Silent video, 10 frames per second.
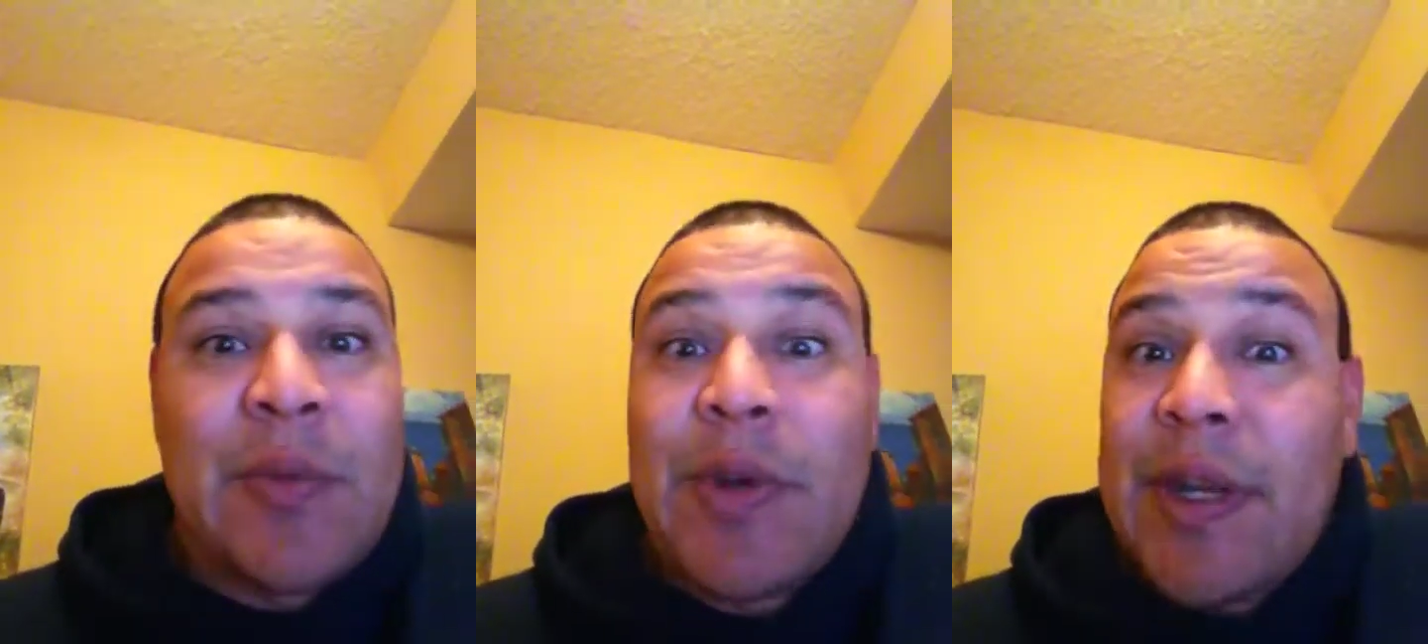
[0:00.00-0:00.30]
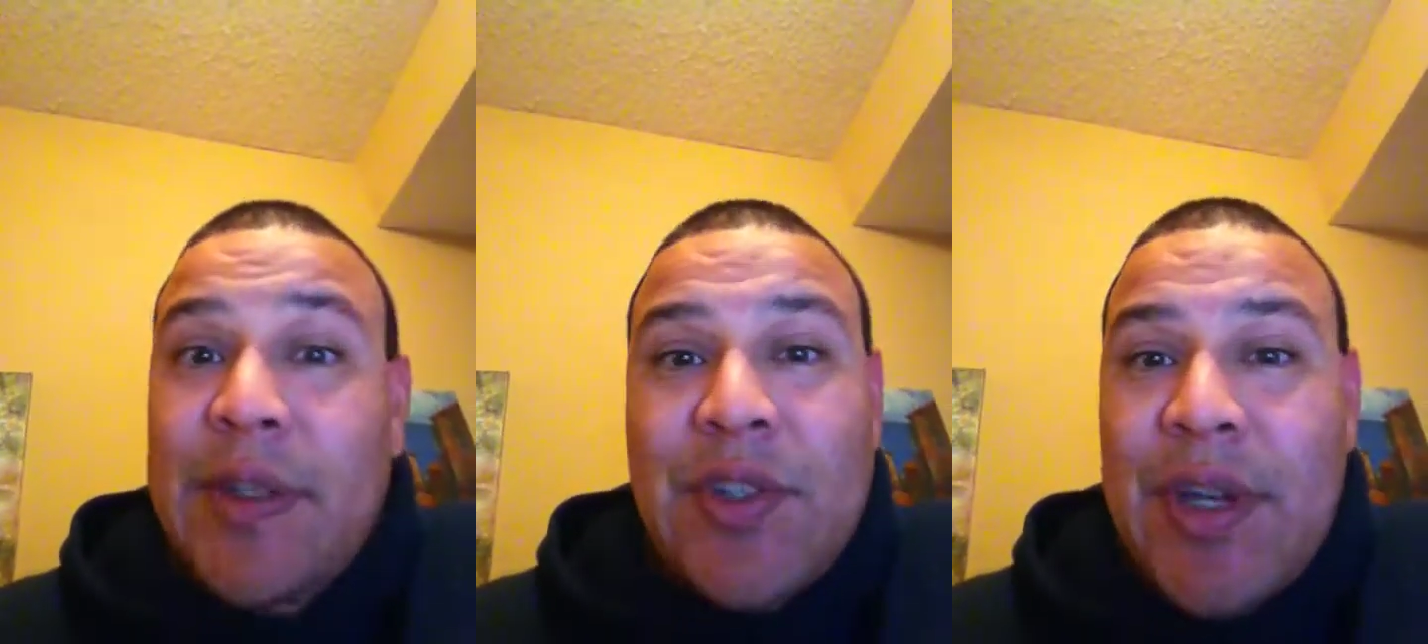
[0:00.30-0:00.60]
We're
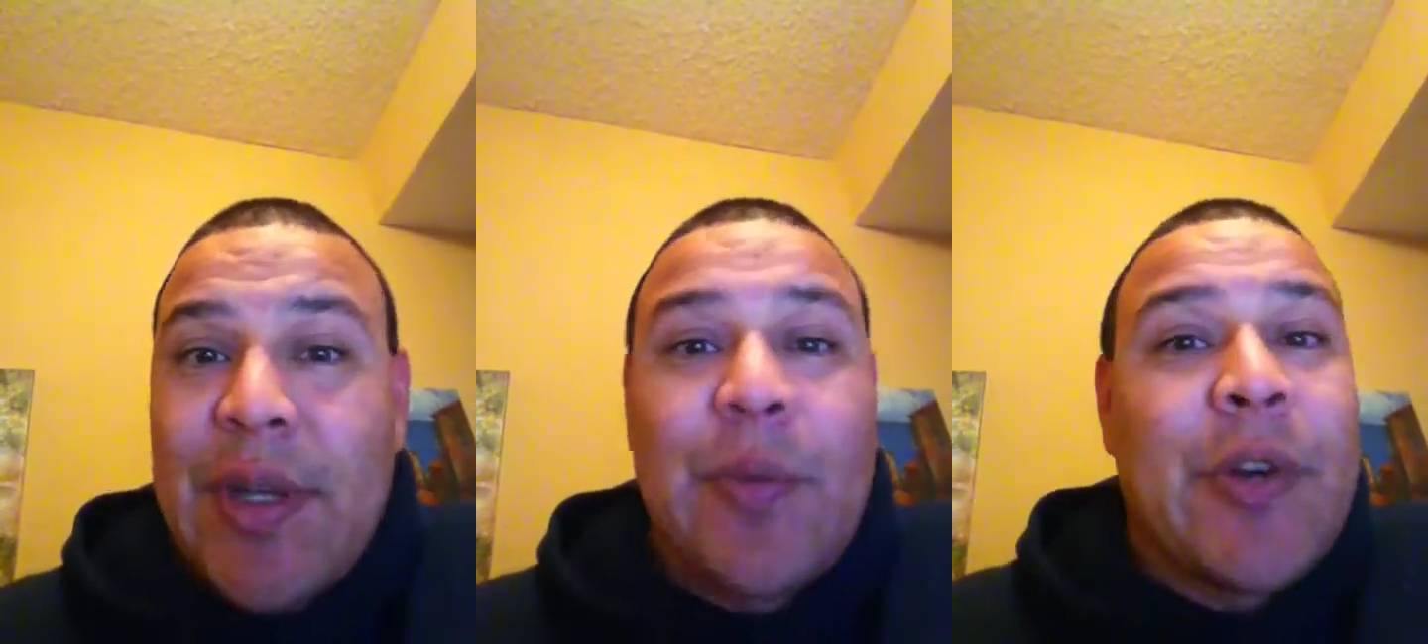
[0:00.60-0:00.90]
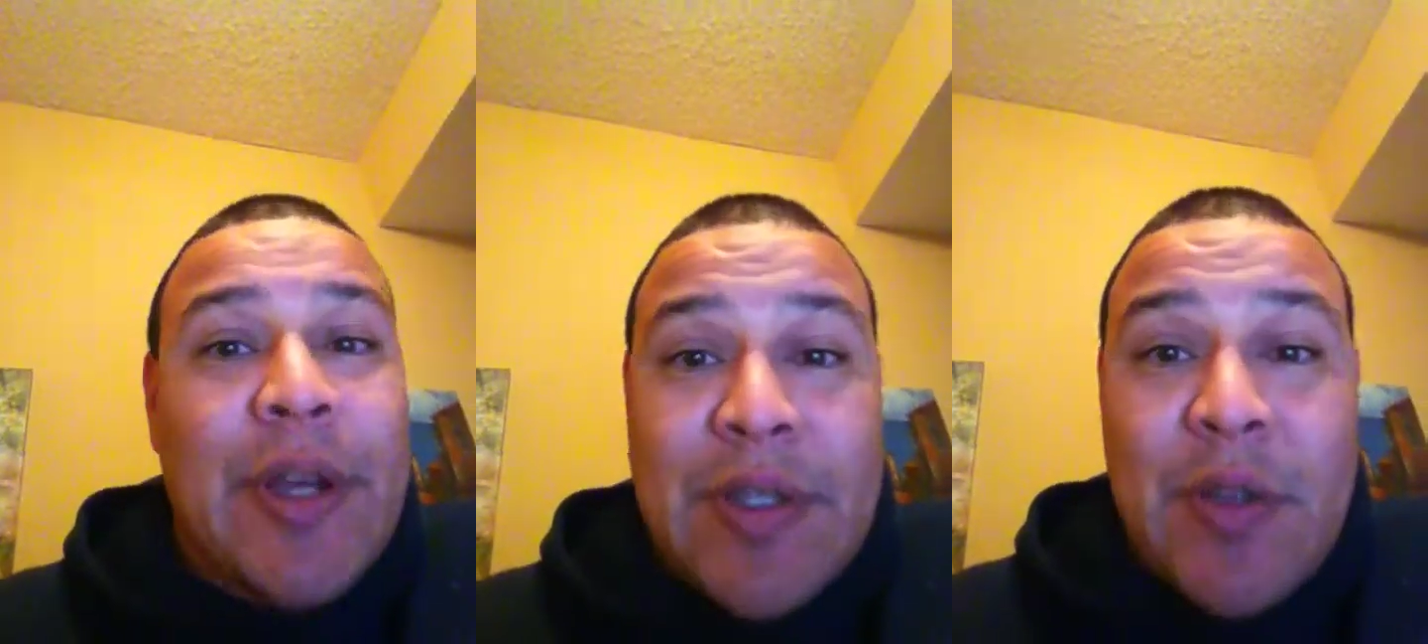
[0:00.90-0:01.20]
not in China,
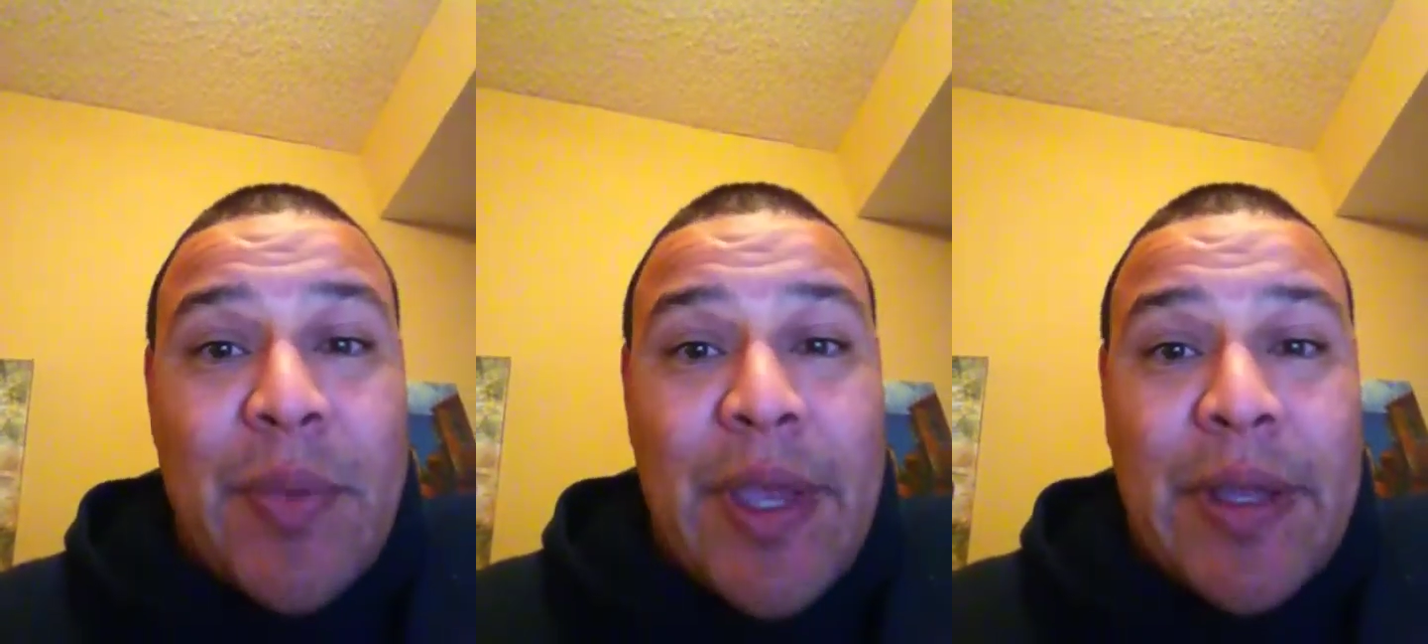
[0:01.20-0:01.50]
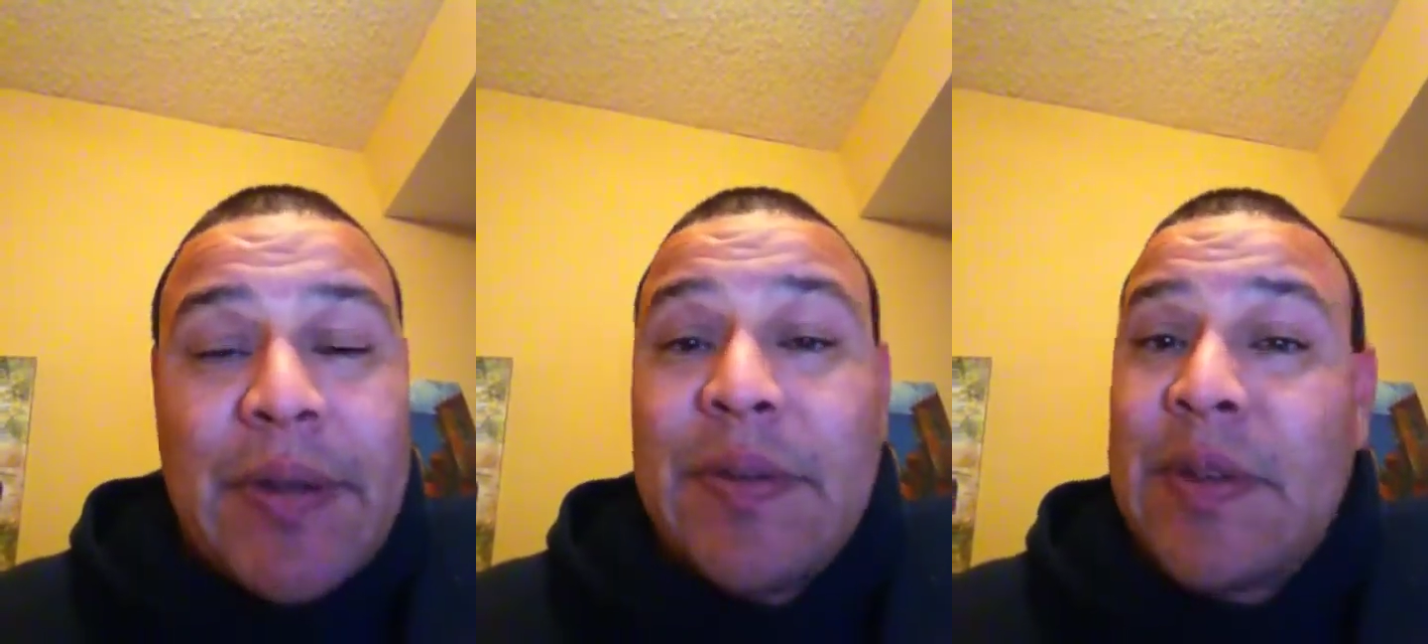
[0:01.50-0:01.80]
we're not in
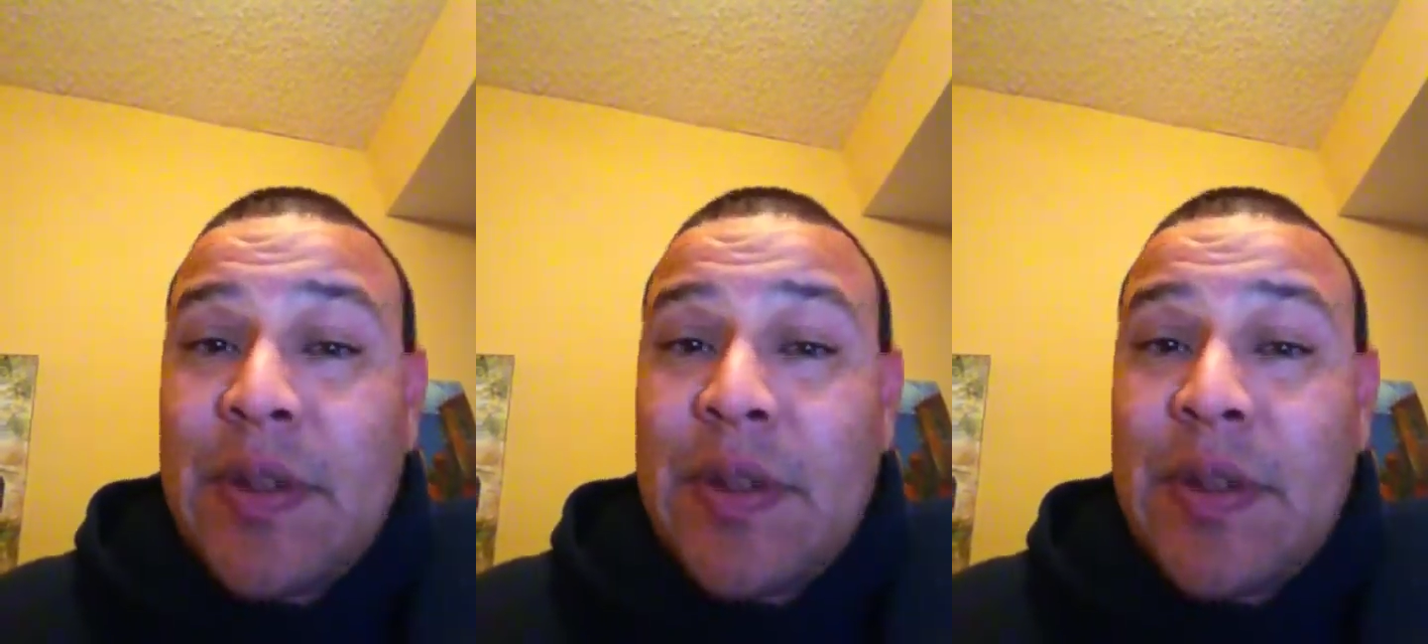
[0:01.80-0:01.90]
Japan.